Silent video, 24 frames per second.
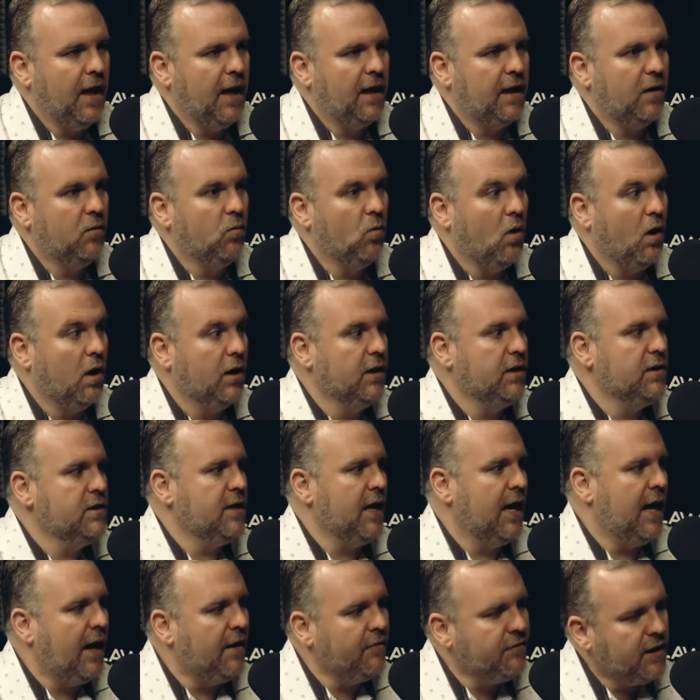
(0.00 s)
And I too. wanted to
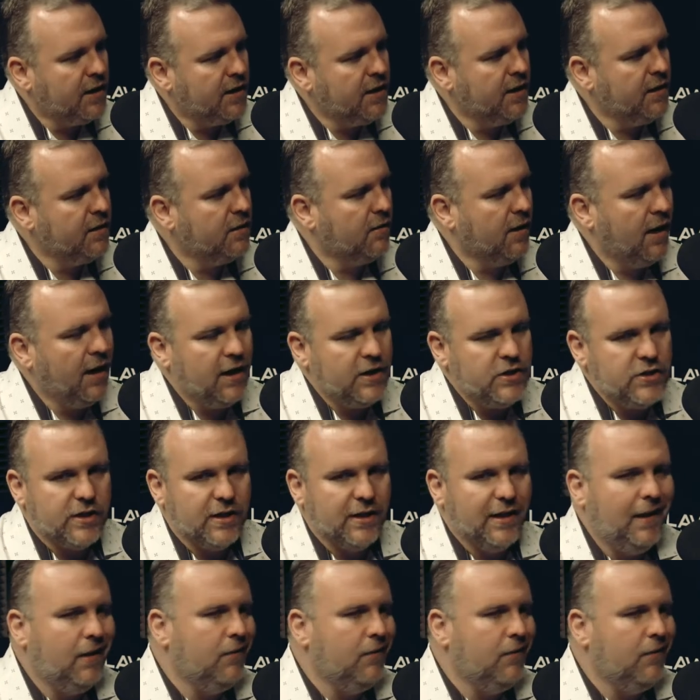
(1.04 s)
have that interaction,